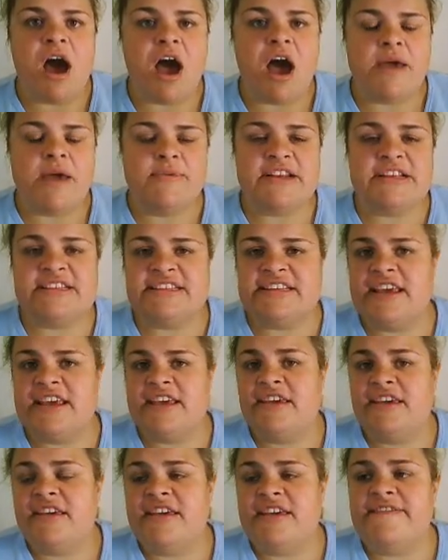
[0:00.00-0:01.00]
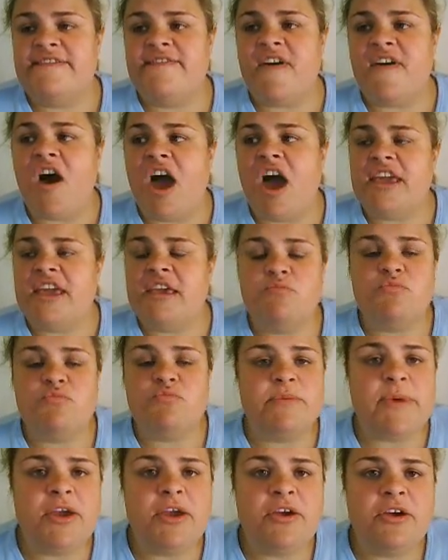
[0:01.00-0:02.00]
I'm going to see if I can
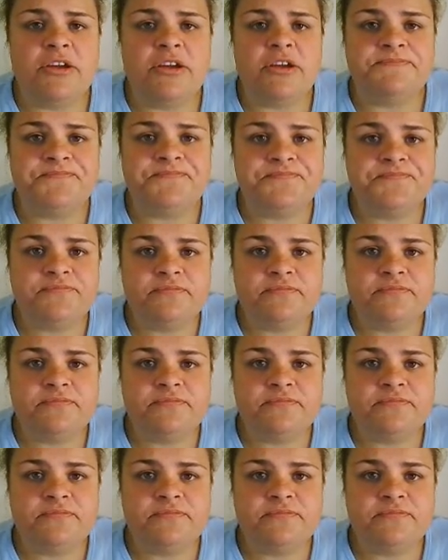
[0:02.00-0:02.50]
bring my own.